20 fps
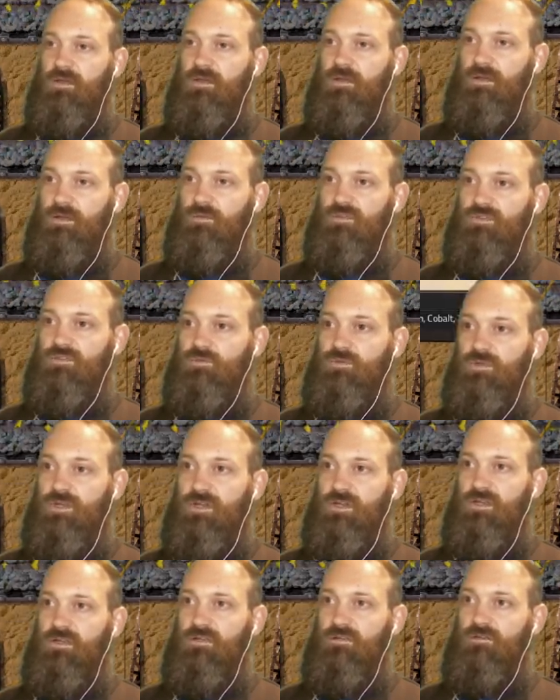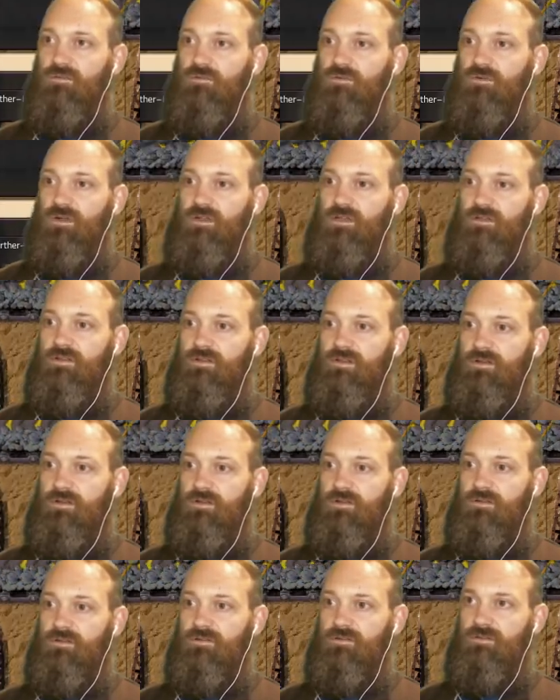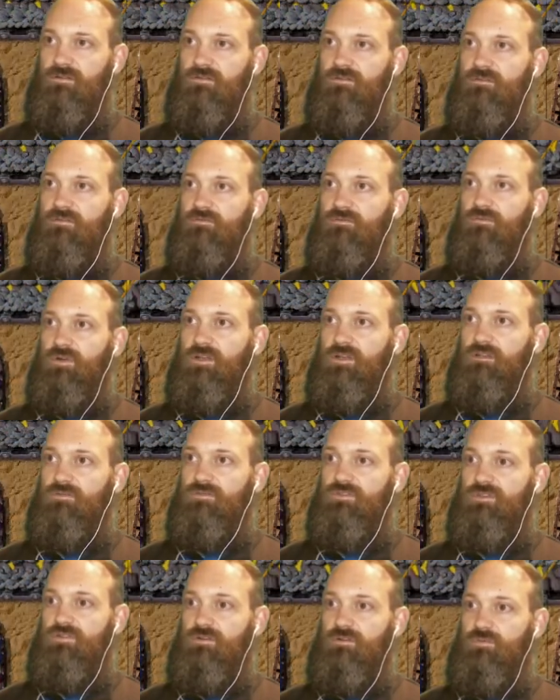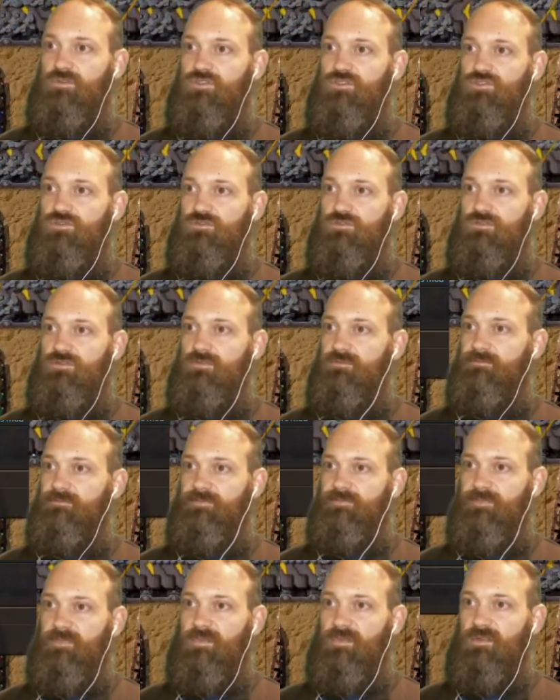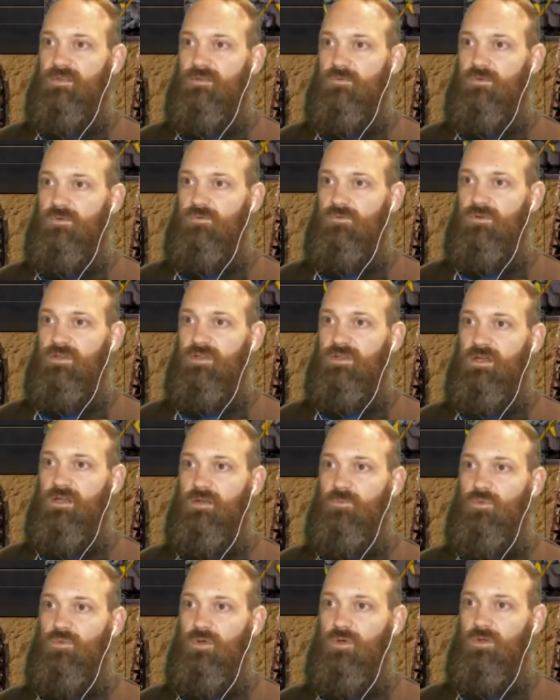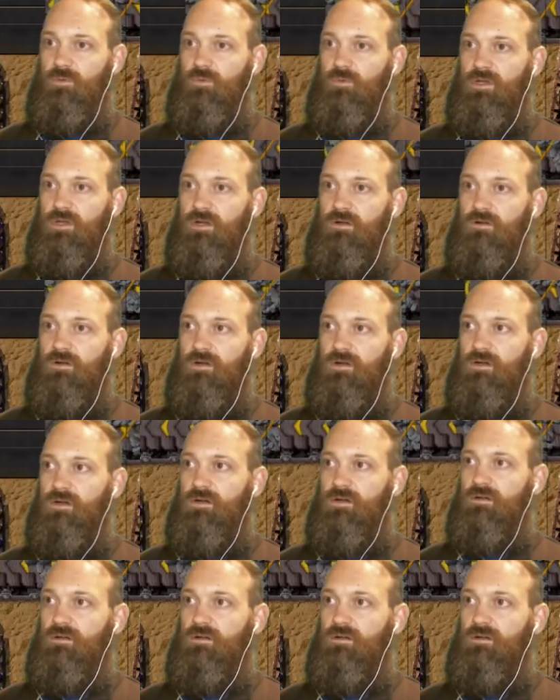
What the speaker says: We just want a regular inserter. We're really at a point where,